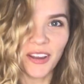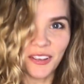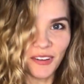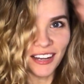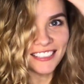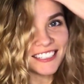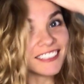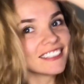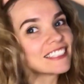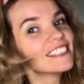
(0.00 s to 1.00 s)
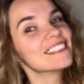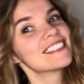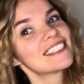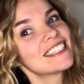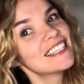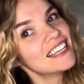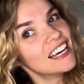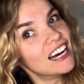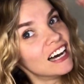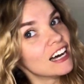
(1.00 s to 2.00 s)
right, you guys, here it is.
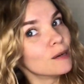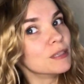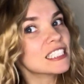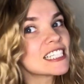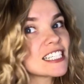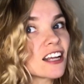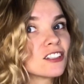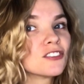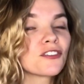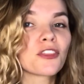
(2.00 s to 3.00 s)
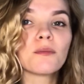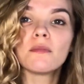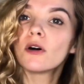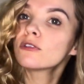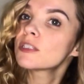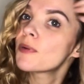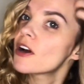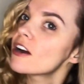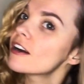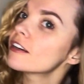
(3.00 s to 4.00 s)
It's settled for the most
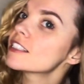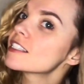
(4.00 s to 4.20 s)
part.